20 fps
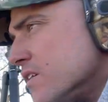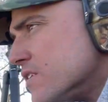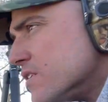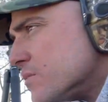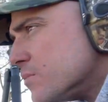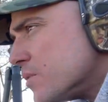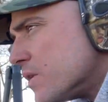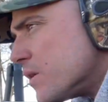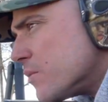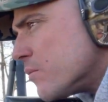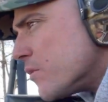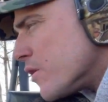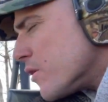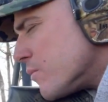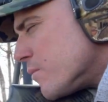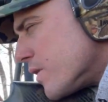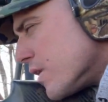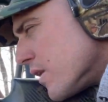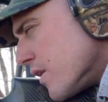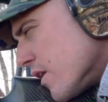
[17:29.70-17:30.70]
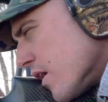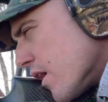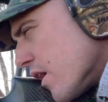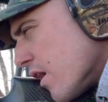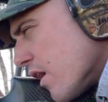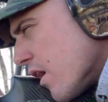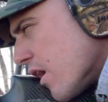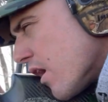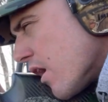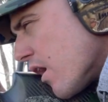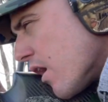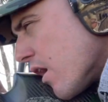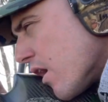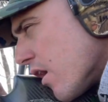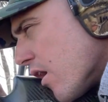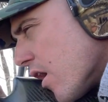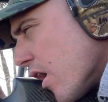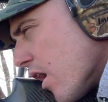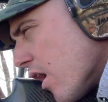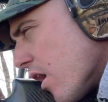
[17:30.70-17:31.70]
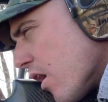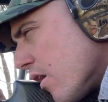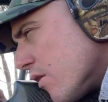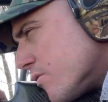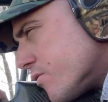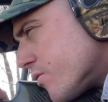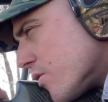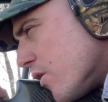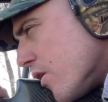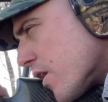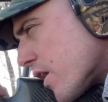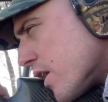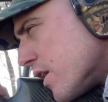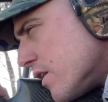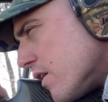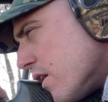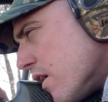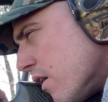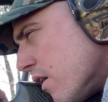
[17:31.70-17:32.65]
Bit of movement in there. Out. Try again.